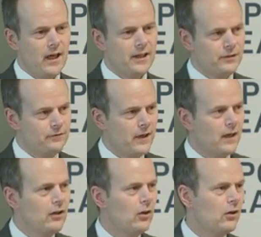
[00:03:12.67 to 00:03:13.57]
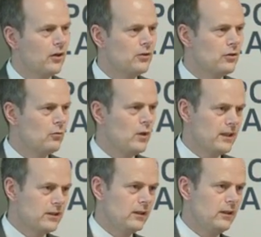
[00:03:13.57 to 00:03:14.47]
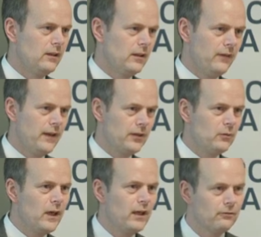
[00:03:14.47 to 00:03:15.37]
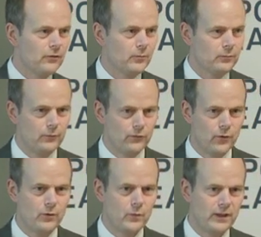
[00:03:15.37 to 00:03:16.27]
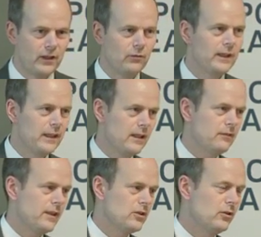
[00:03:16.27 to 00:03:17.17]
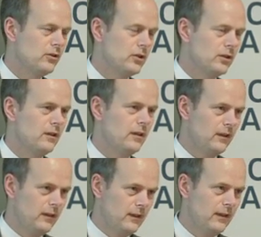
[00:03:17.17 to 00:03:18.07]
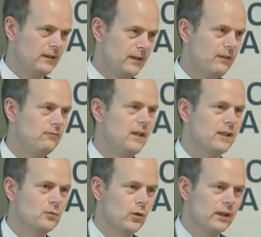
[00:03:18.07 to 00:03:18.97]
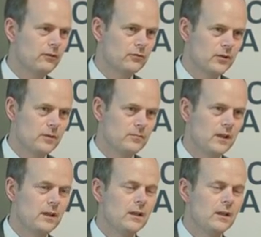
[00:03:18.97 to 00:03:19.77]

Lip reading: and it's very hard to wrestle that away from folk when they already have a solution that they feel is working for them.